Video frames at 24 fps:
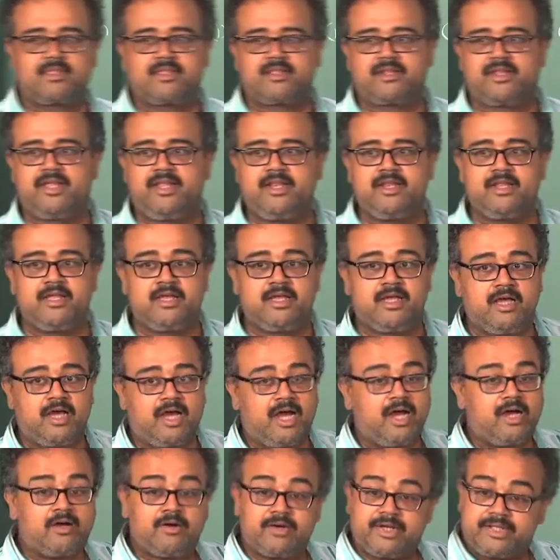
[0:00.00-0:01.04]
right?
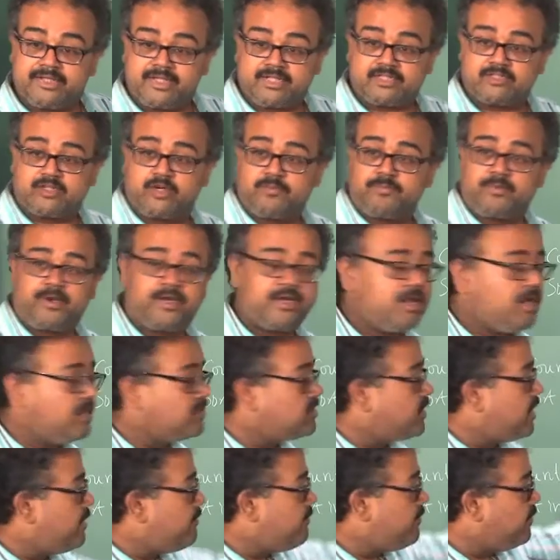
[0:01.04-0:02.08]
Okay, that is a good point.
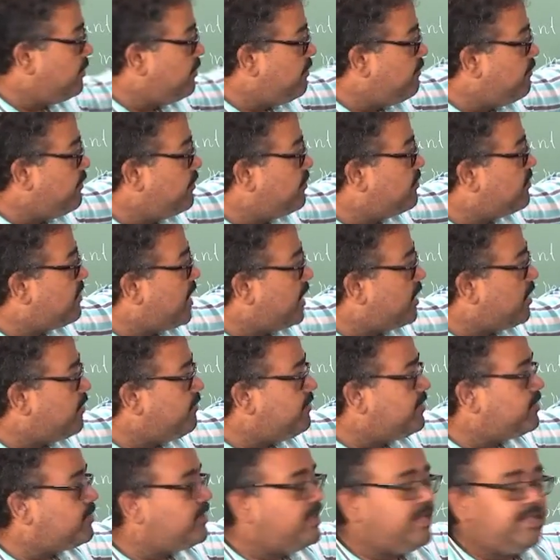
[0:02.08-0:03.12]
So if you start off
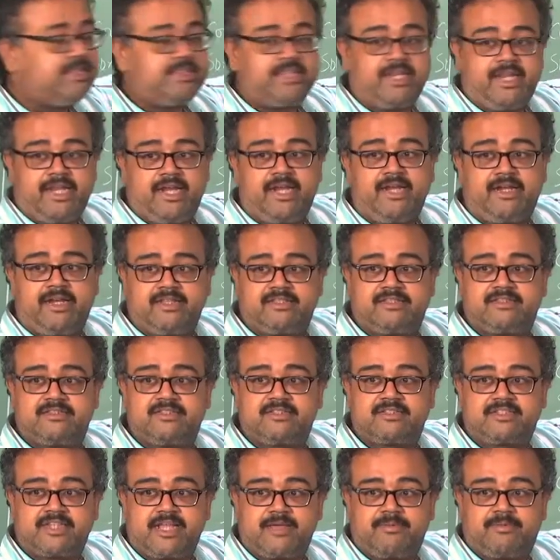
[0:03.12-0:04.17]
with only 3 entries in
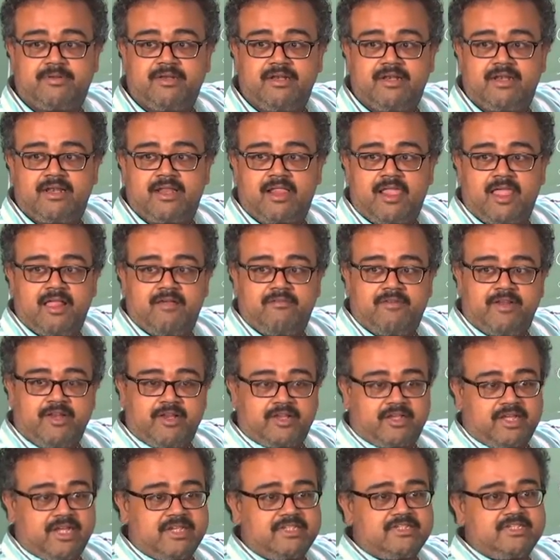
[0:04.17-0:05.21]
this table, when you
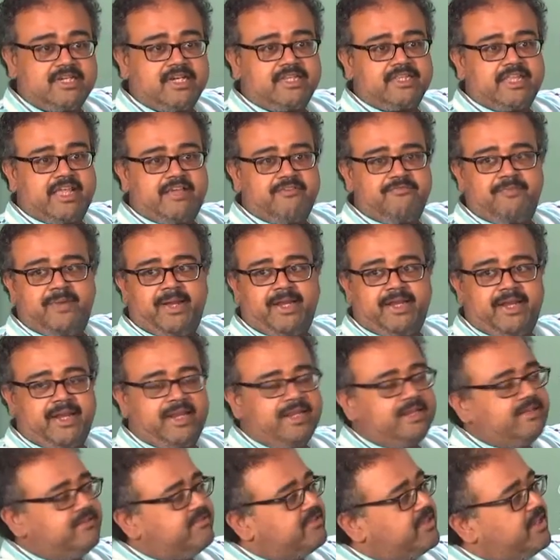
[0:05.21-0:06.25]
construct the FP
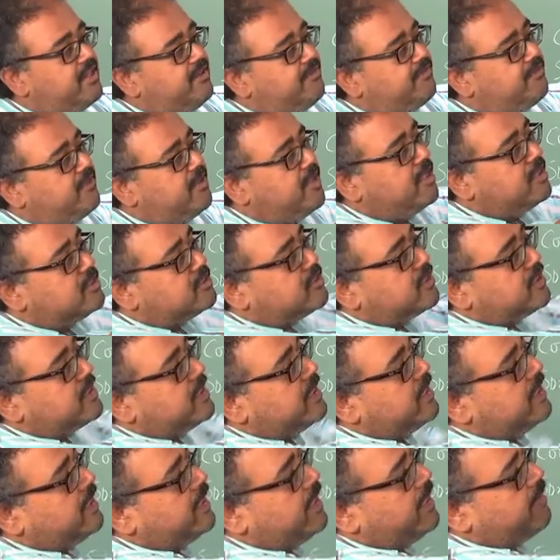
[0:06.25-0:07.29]
tree itself, so
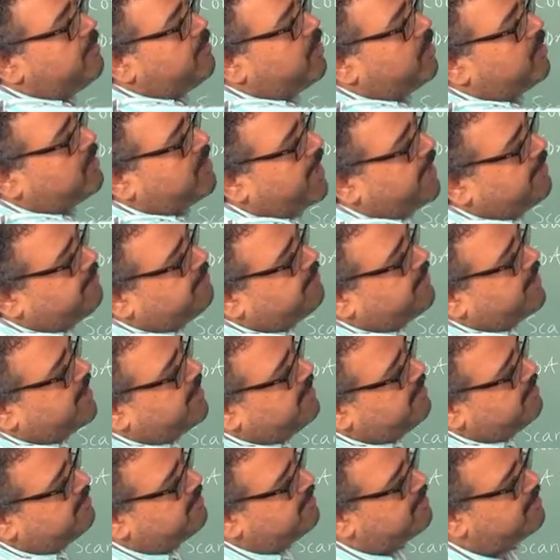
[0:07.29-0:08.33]
you leave out
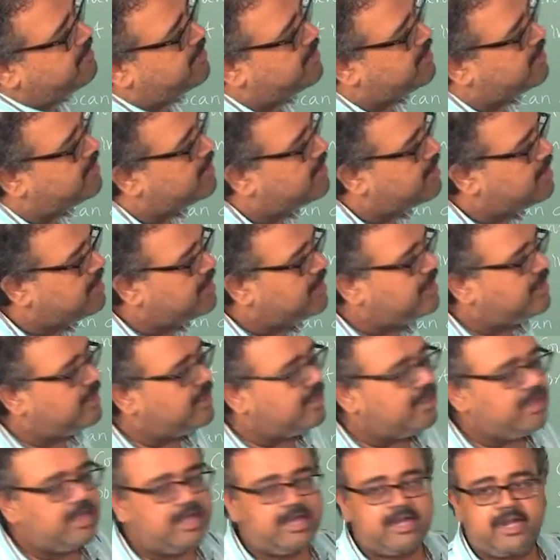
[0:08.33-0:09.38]
I5
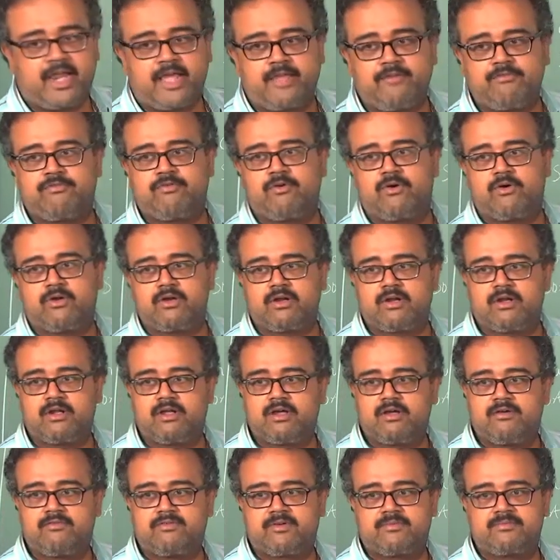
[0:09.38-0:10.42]
and I4
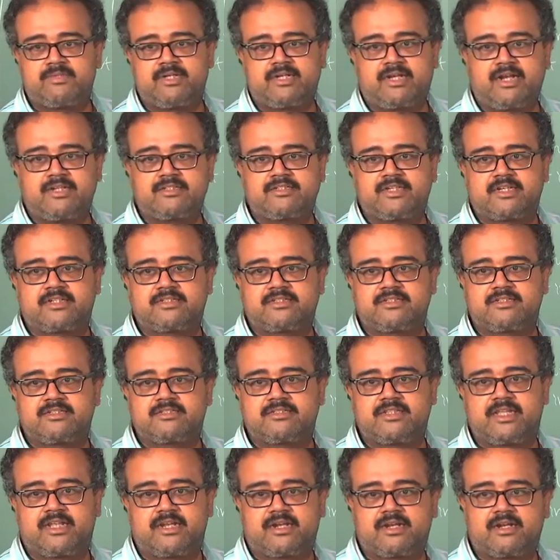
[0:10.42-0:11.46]
from the transactions
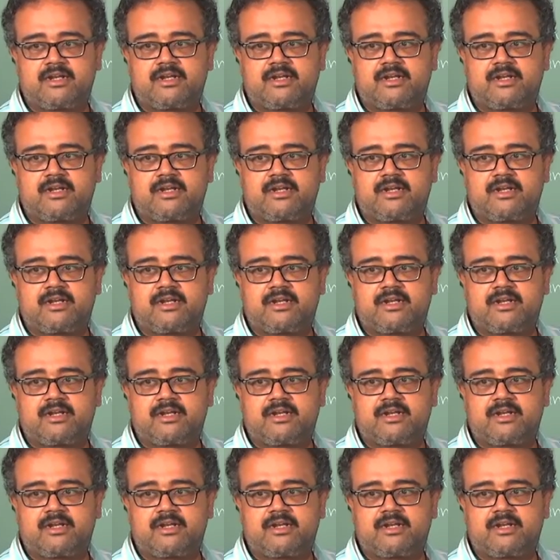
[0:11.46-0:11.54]
there.